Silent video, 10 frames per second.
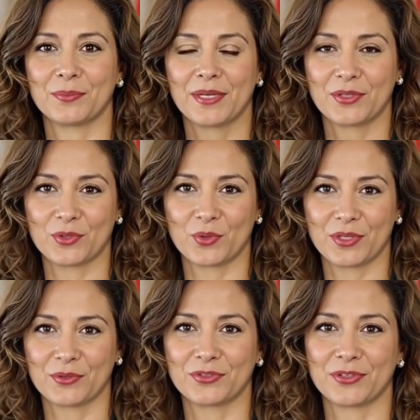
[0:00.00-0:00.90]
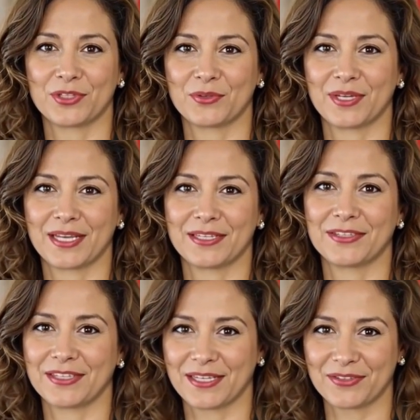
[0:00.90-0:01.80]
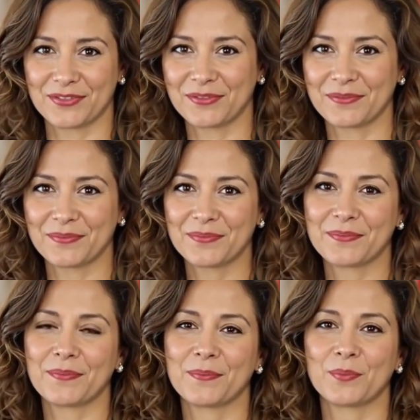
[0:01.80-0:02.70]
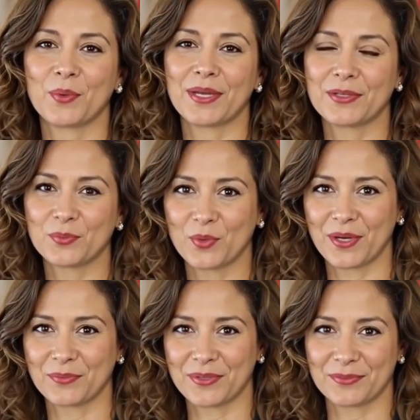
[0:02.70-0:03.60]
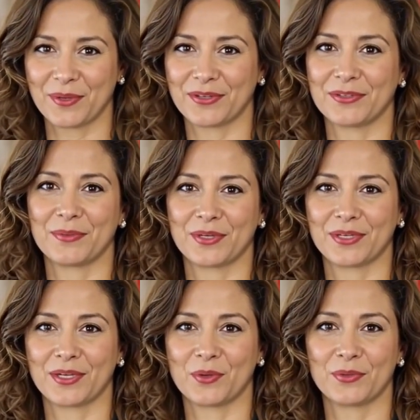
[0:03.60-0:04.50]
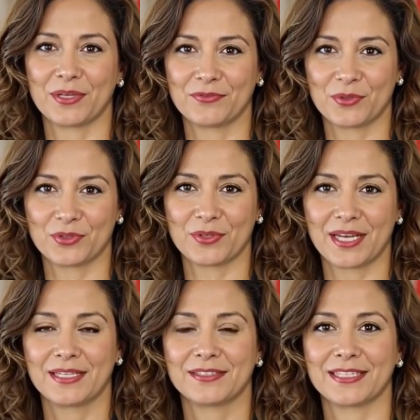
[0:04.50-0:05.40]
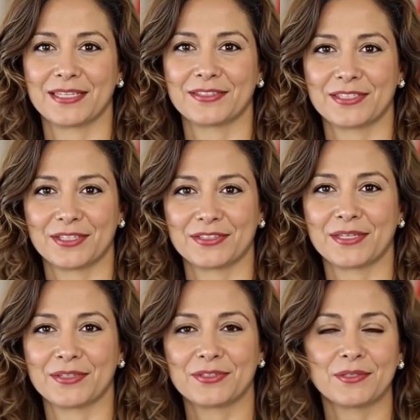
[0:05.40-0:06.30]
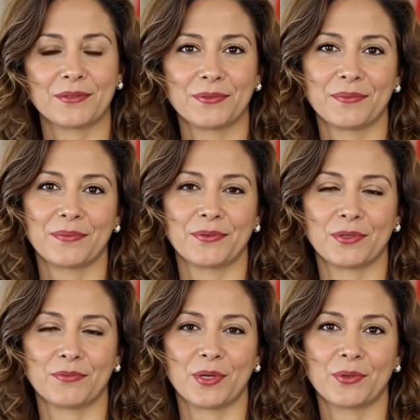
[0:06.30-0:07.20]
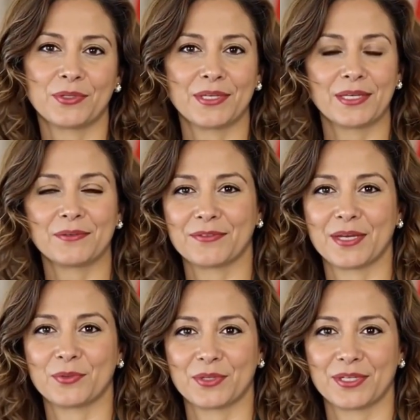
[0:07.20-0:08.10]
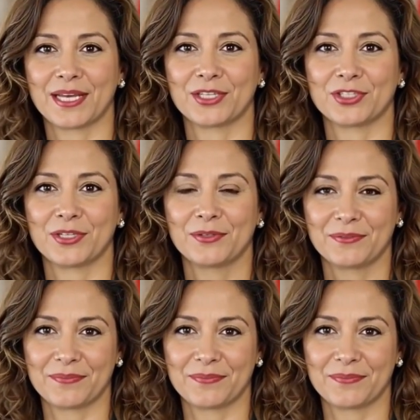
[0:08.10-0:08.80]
be loyal to the United States. What is one responsibility only for United States citizens? To vote in a federal election.